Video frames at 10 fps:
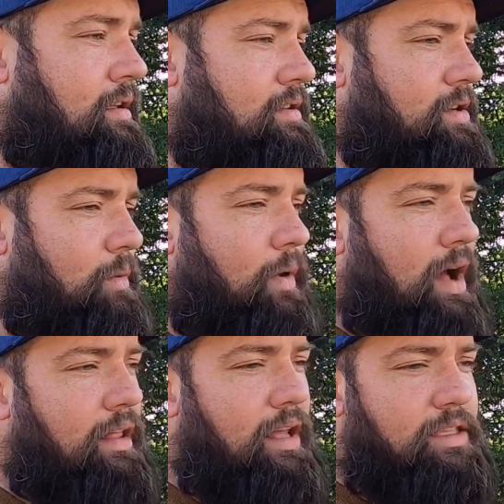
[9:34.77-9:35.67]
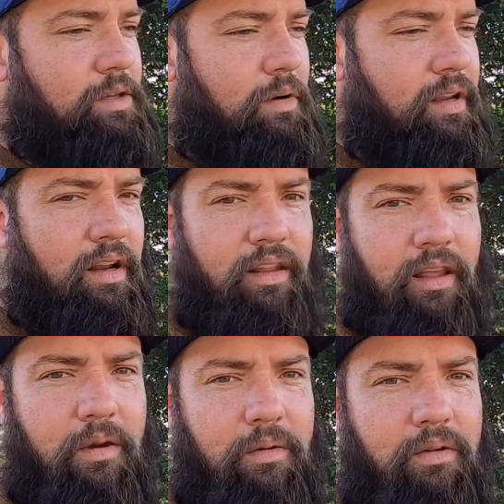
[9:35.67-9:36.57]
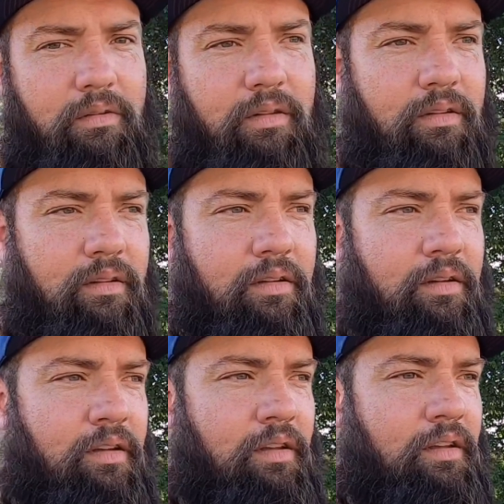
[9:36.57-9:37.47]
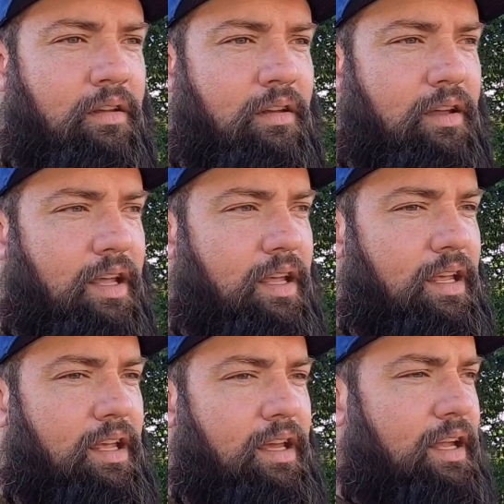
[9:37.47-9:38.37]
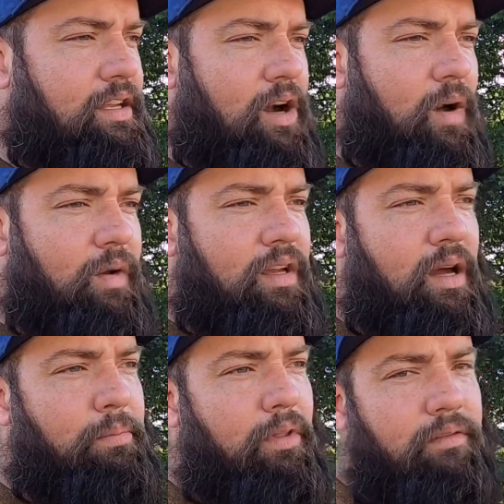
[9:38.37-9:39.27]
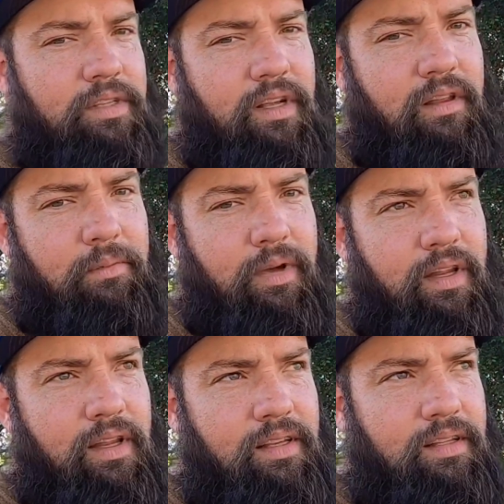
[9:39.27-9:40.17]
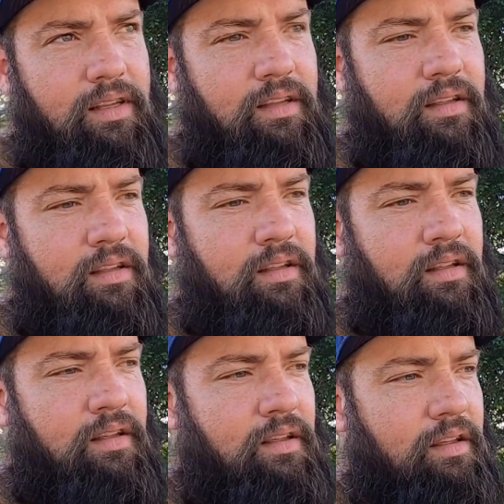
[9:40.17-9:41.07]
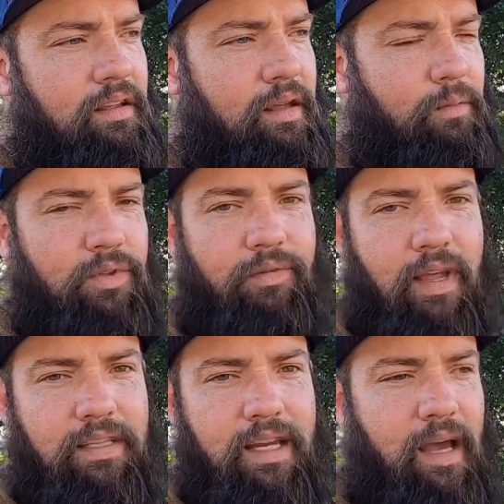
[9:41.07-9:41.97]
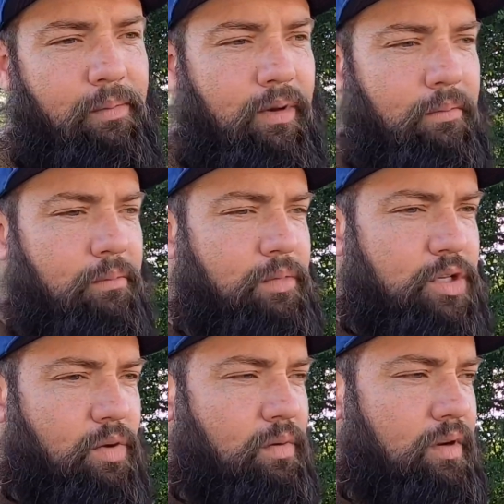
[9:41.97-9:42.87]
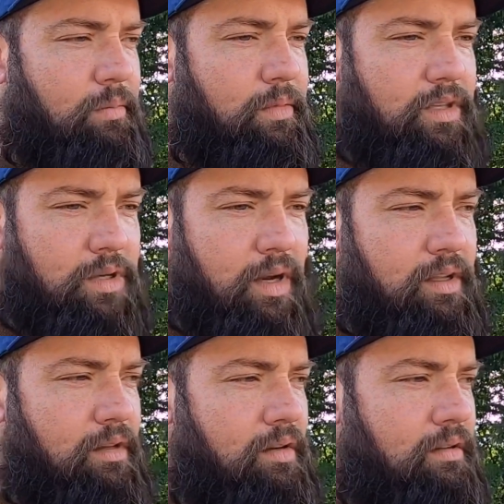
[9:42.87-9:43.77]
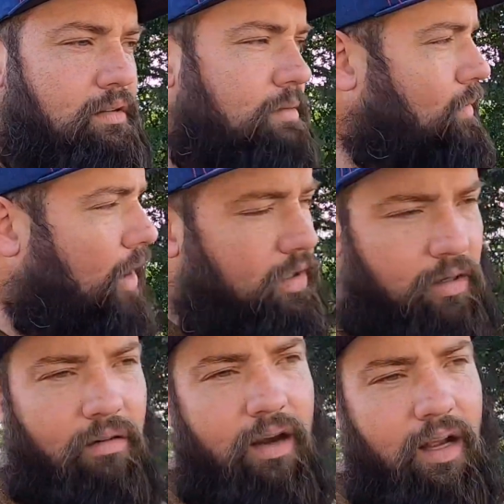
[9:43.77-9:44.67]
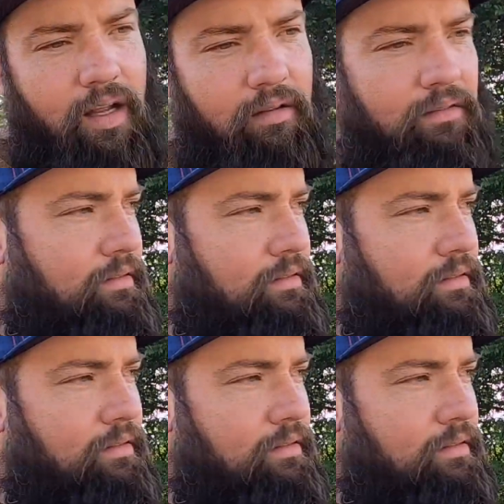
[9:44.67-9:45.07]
so while I started unloading, he had called a couple of his other buddies and was FaceTiming them, showing them the trailer, walking around,